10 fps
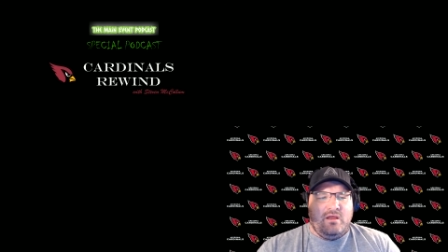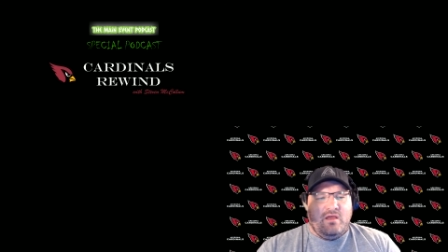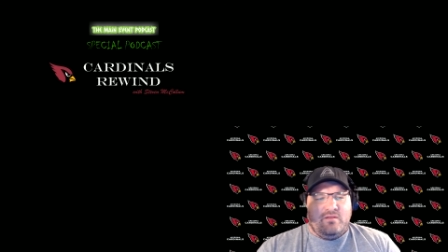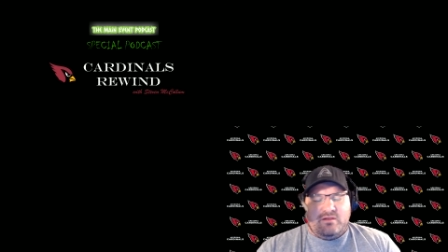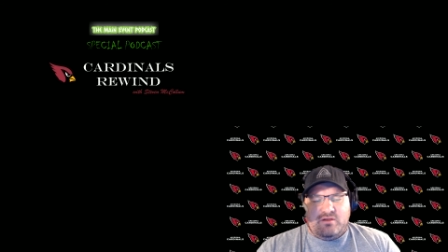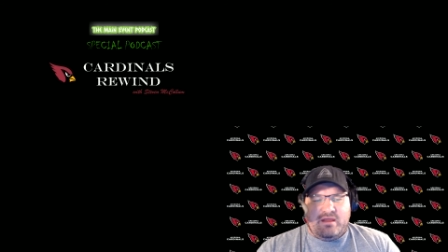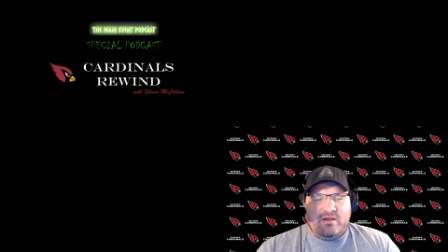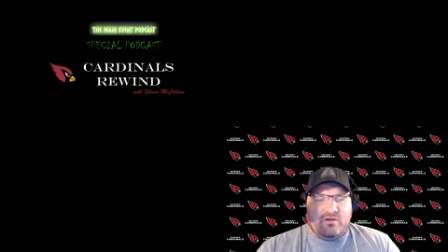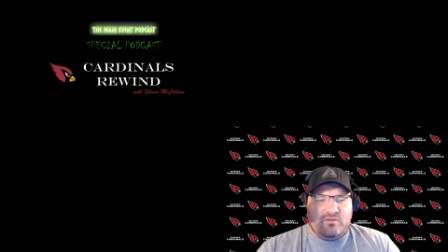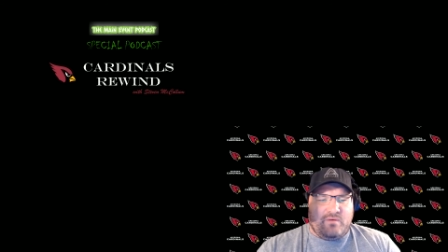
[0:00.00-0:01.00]
than you
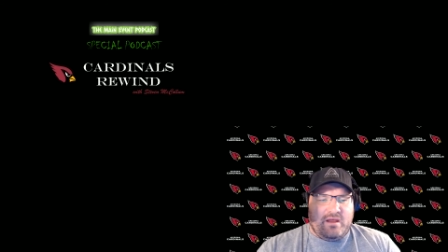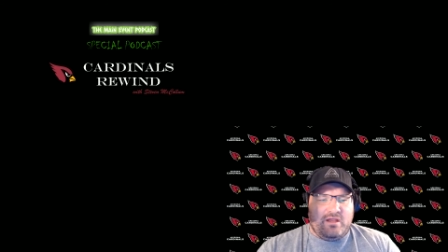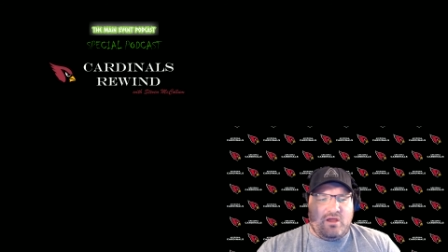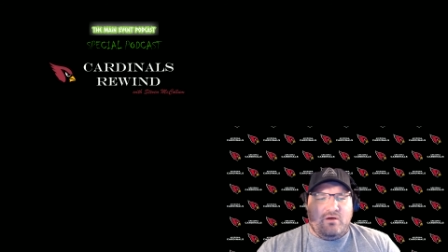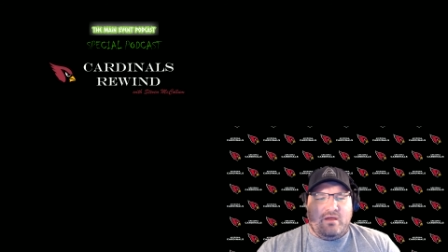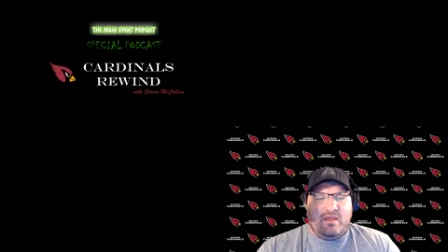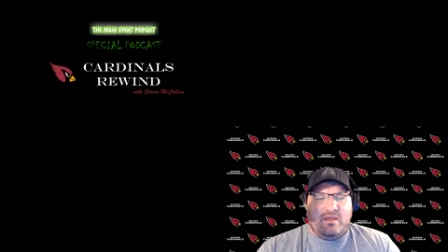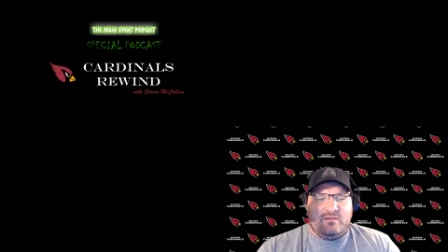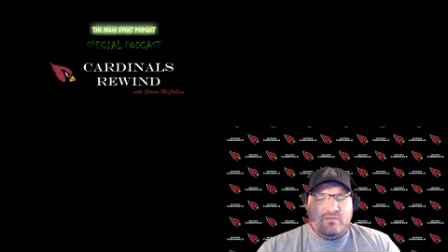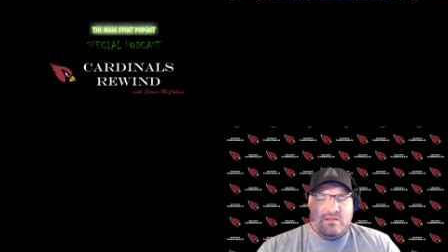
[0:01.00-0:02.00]
hear on the radio
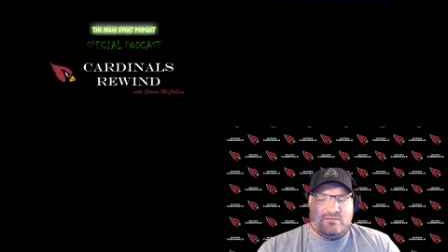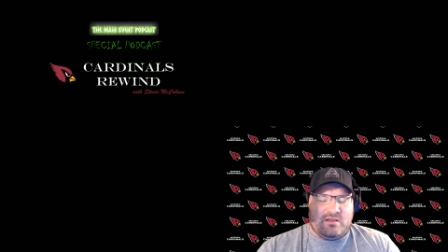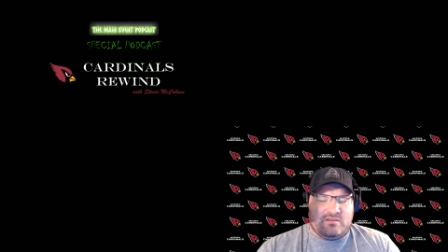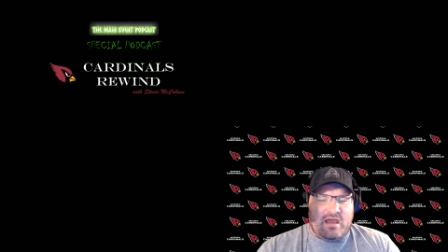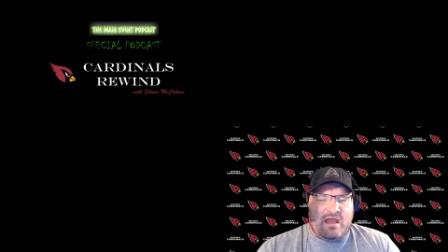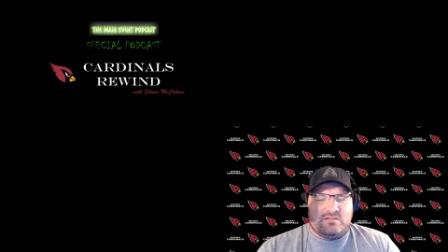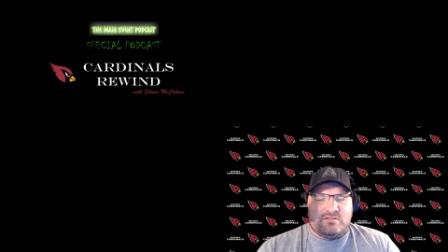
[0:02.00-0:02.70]
and things like that.